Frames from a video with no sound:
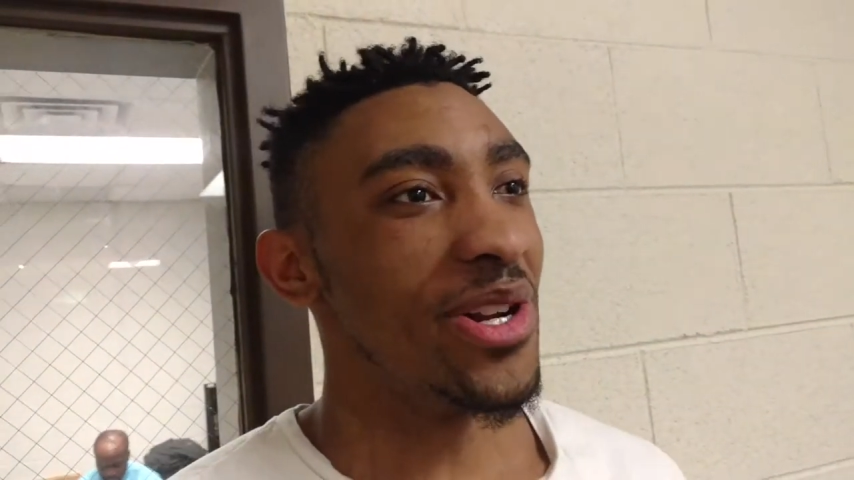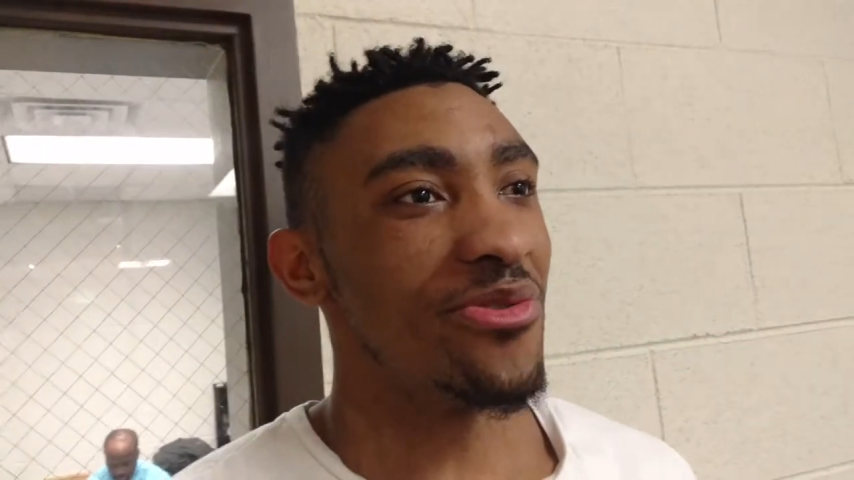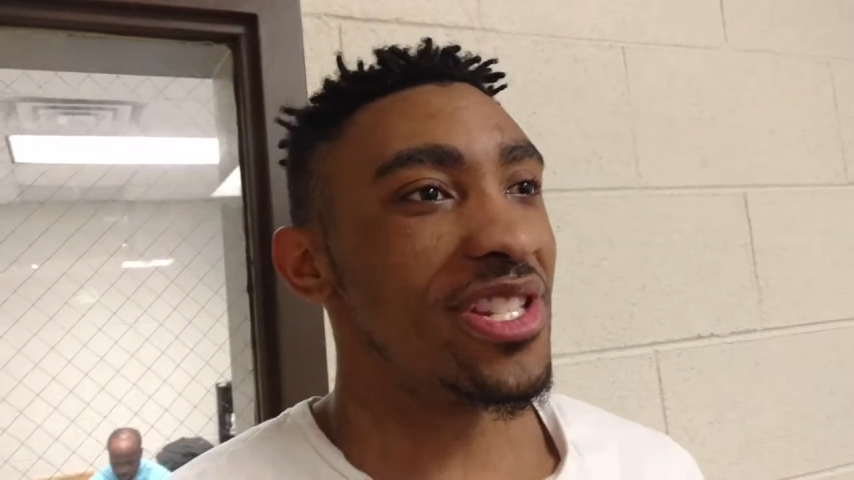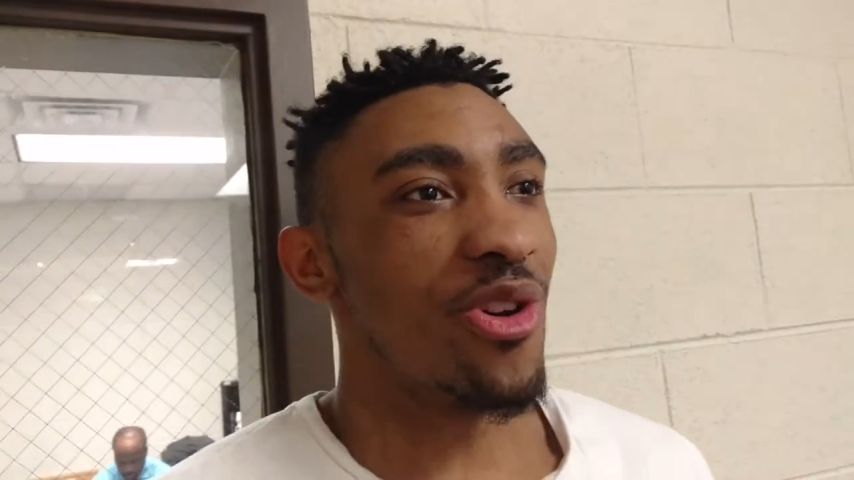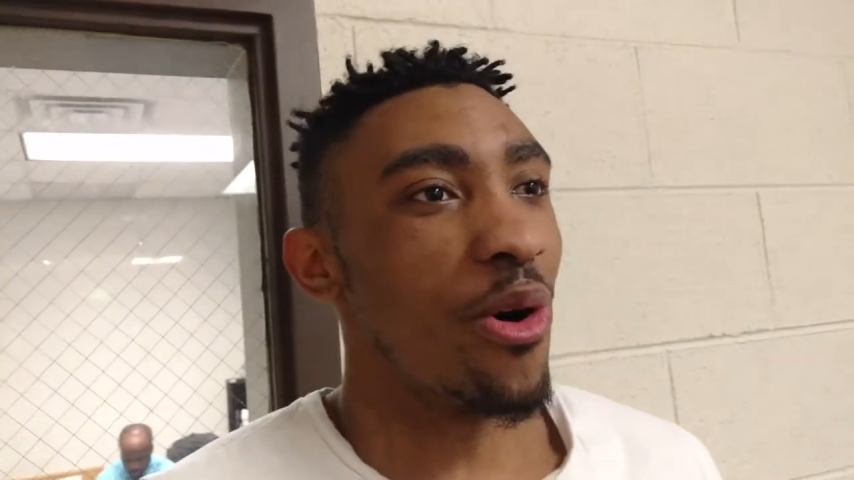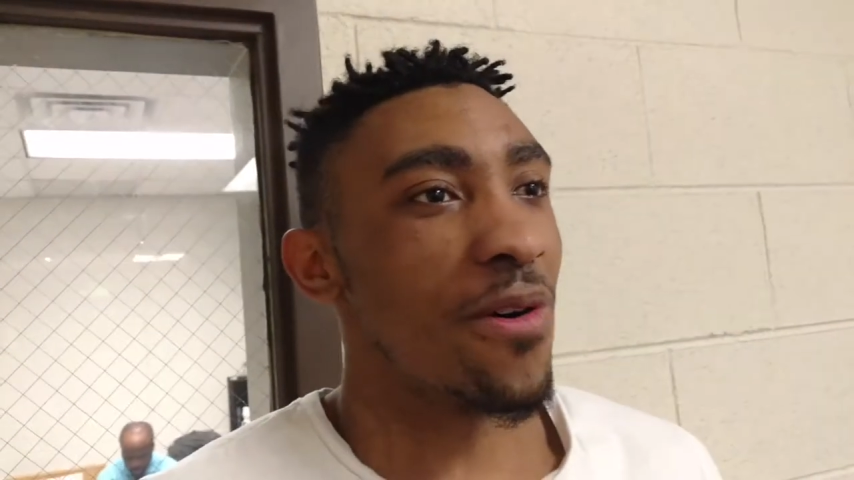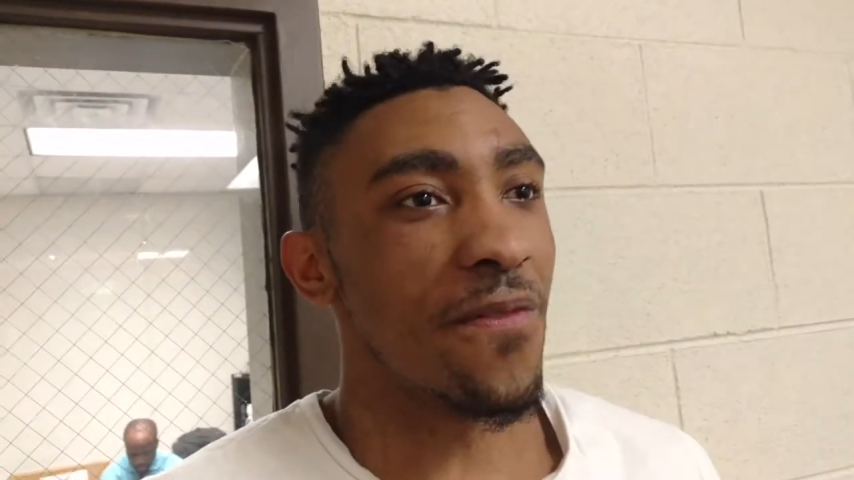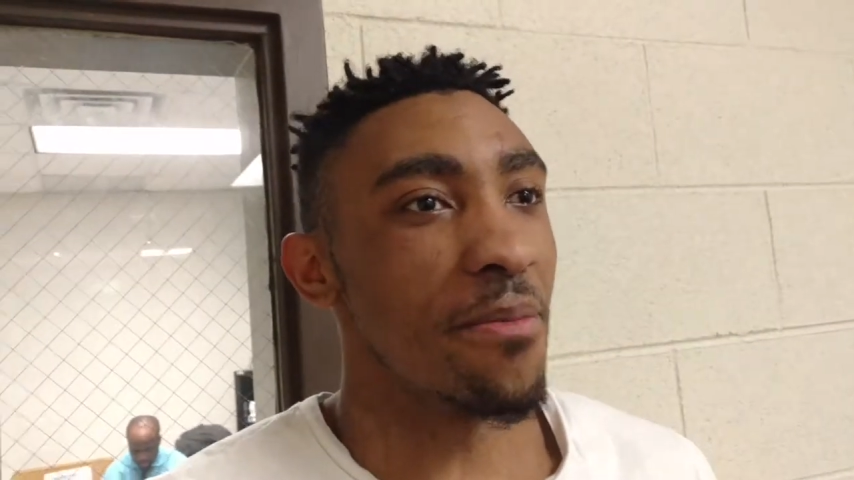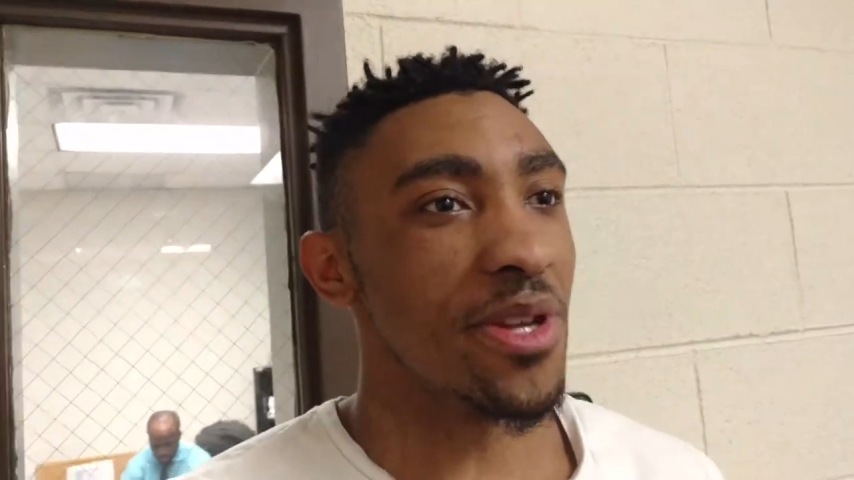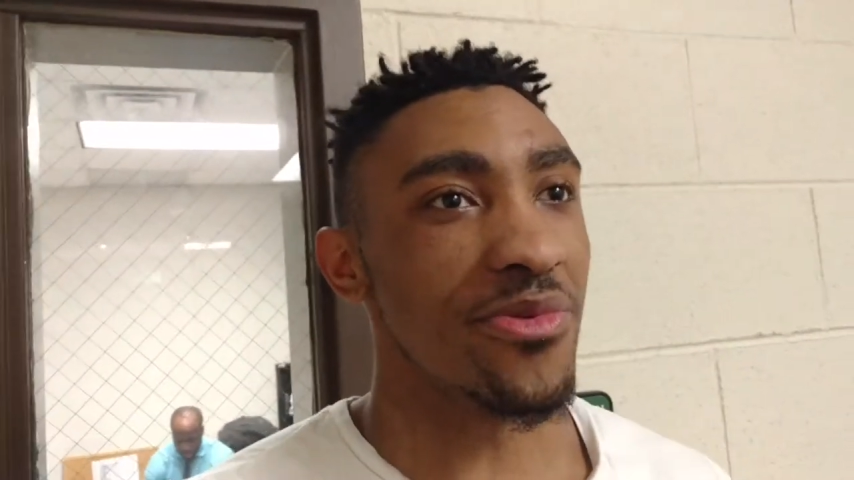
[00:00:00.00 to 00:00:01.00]
when it was going
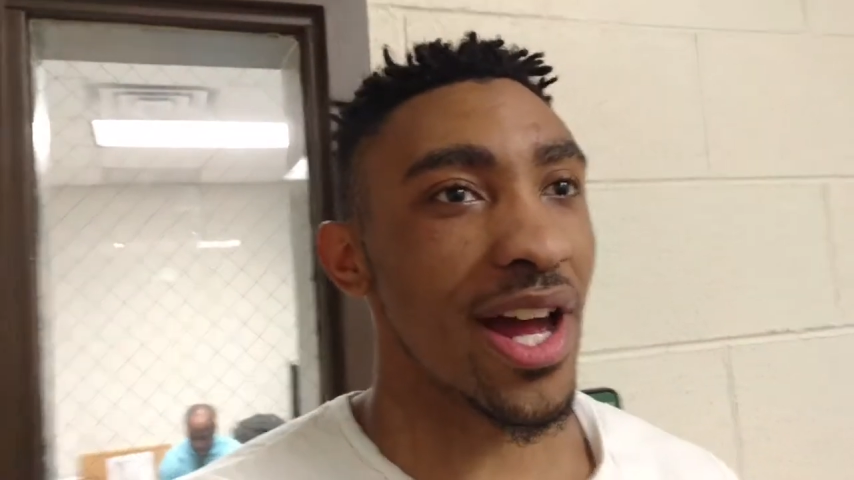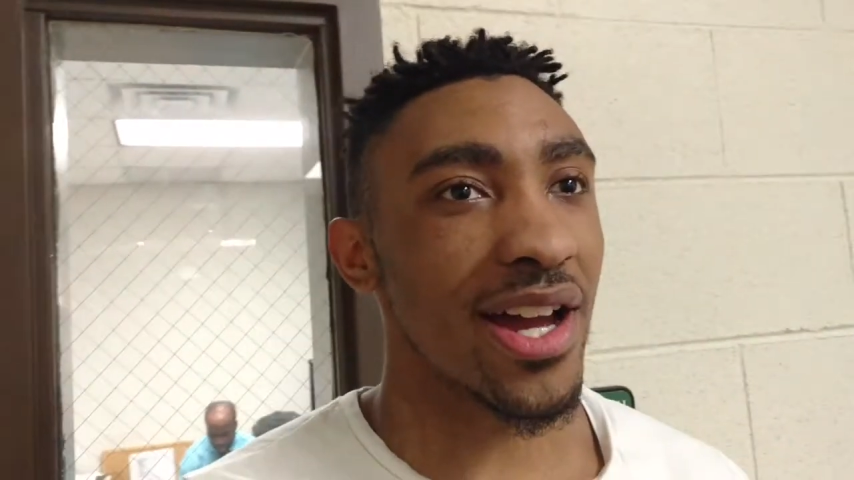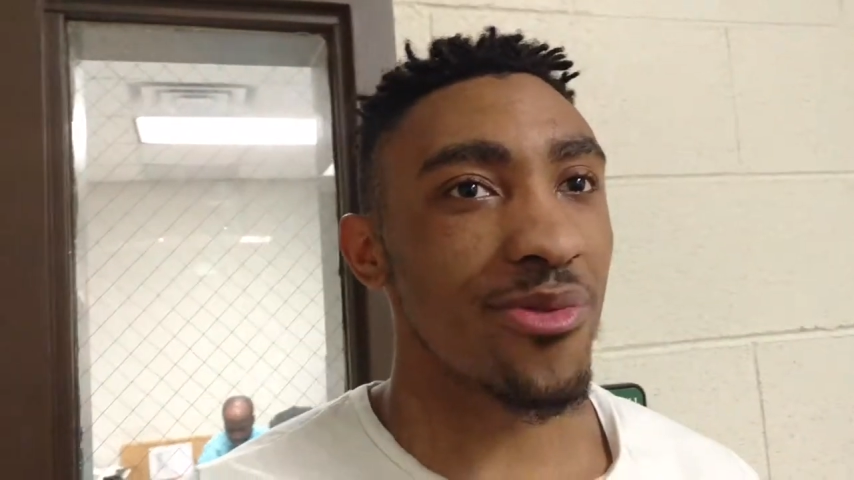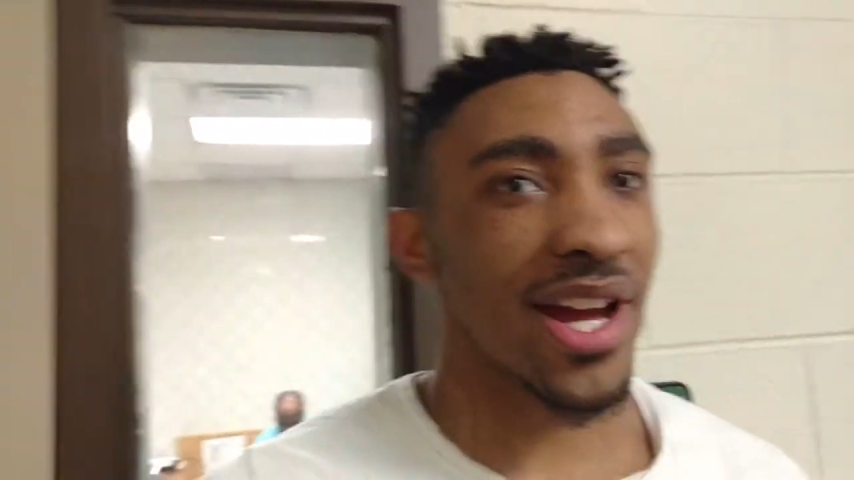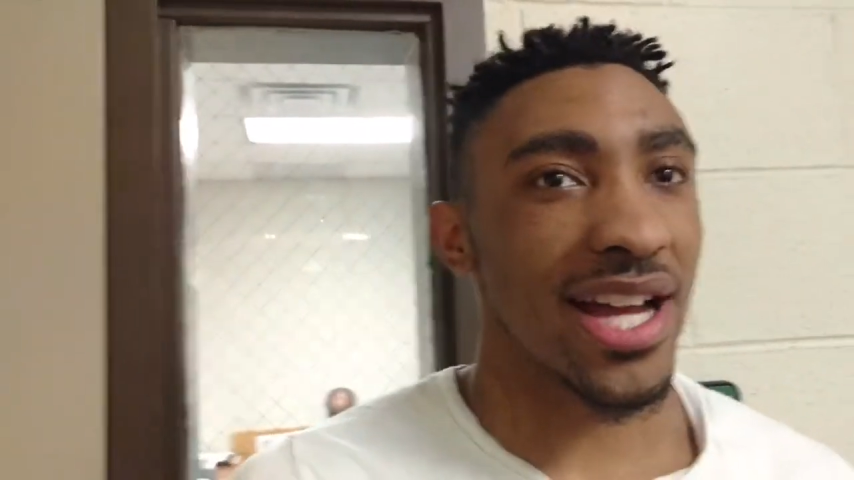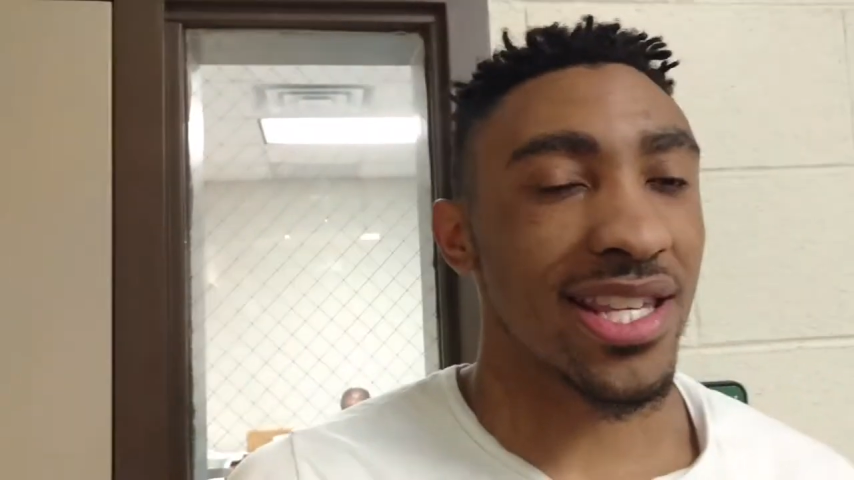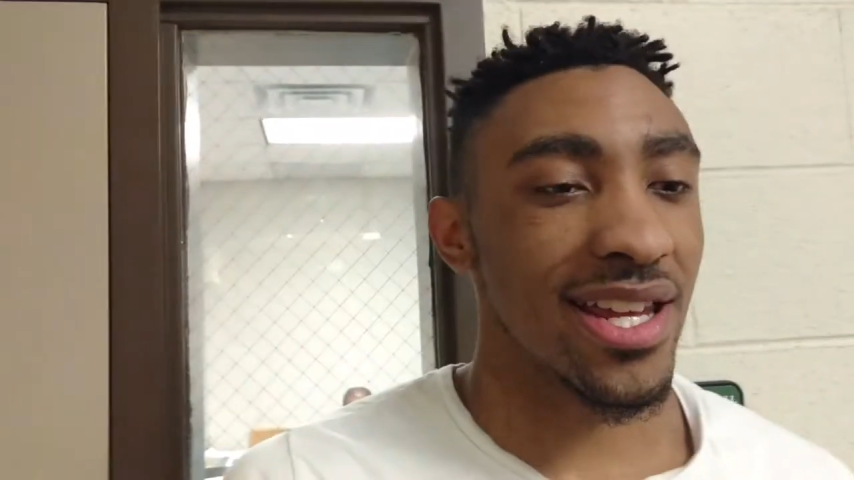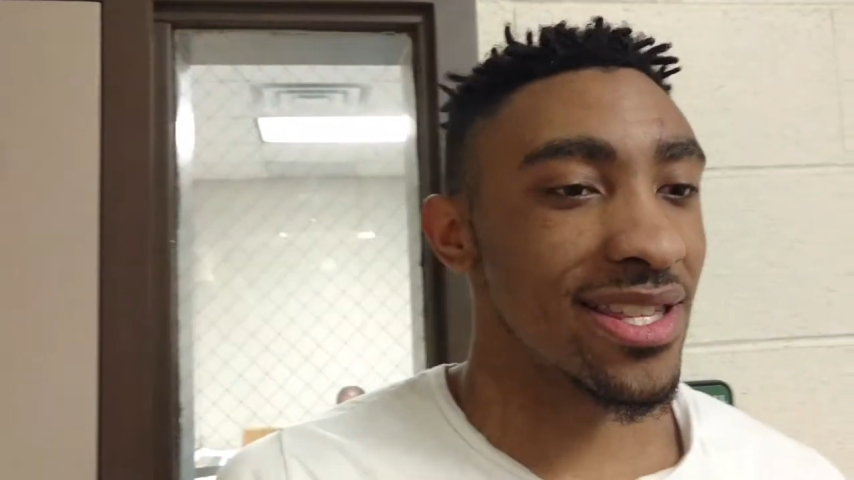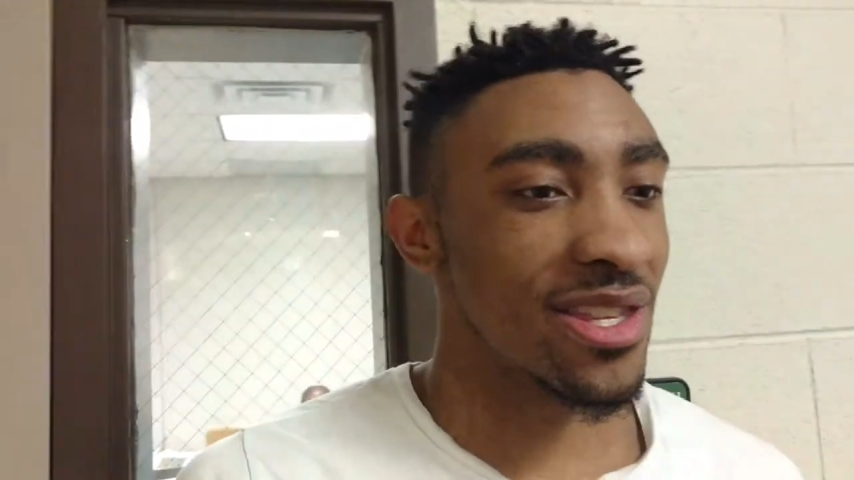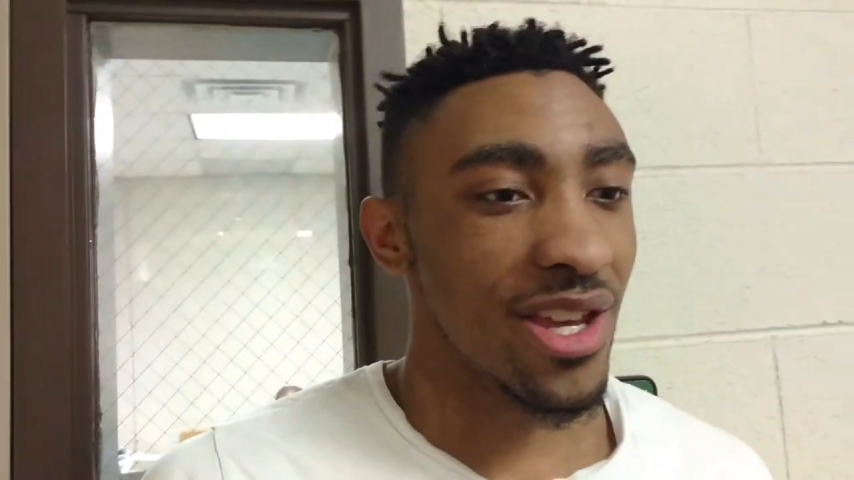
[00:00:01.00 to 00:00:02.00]
for me, when I when I got to
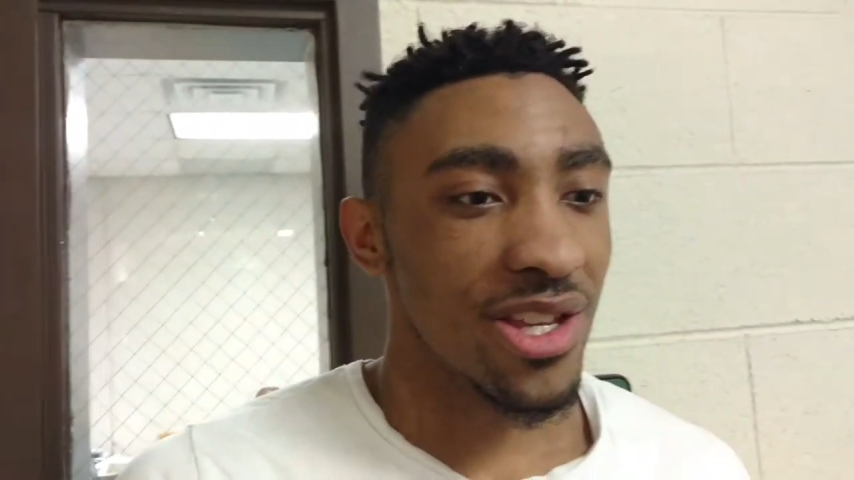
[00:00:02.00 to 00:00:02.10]
that